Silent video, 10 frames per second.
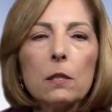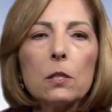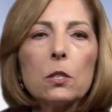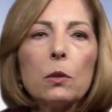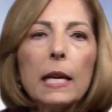
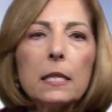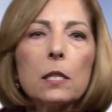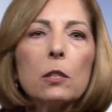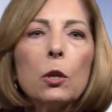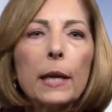So
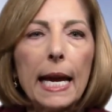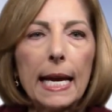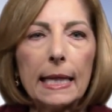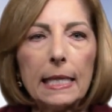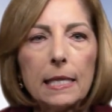let's look
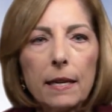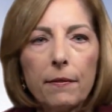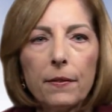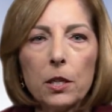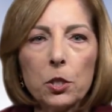at these
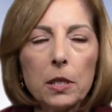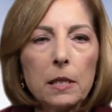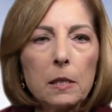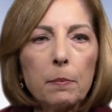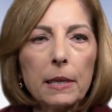
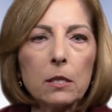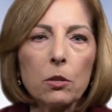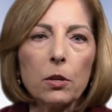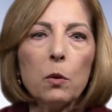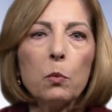definitions by
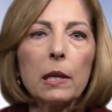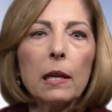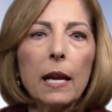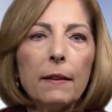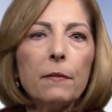starting with
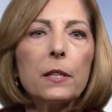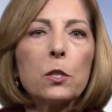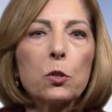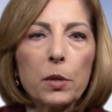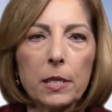life
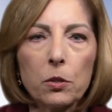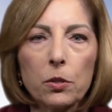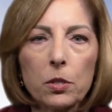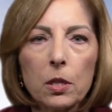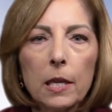
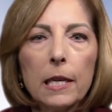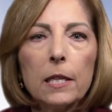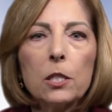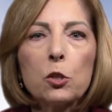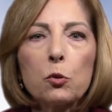stressors.
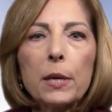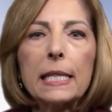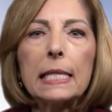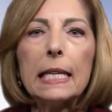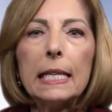
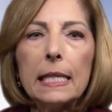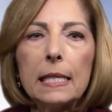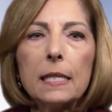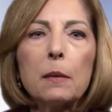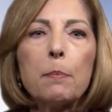Stress
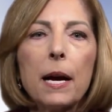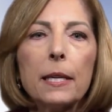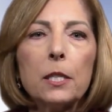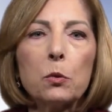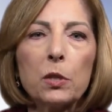is the
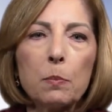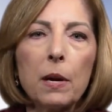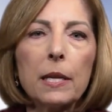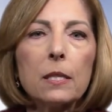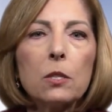body's
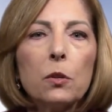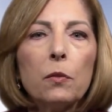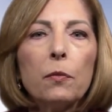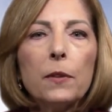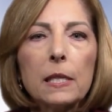response to
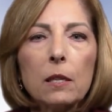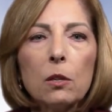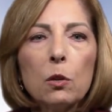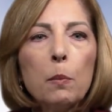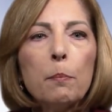
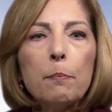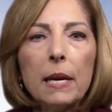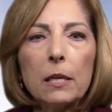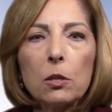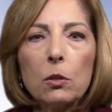physical,
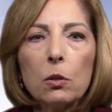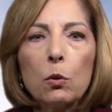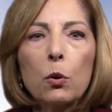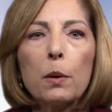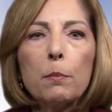mental,
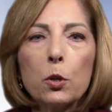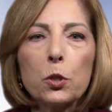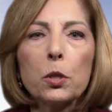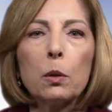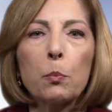or
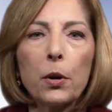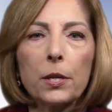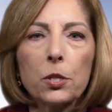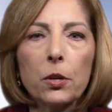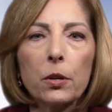emotional pressure.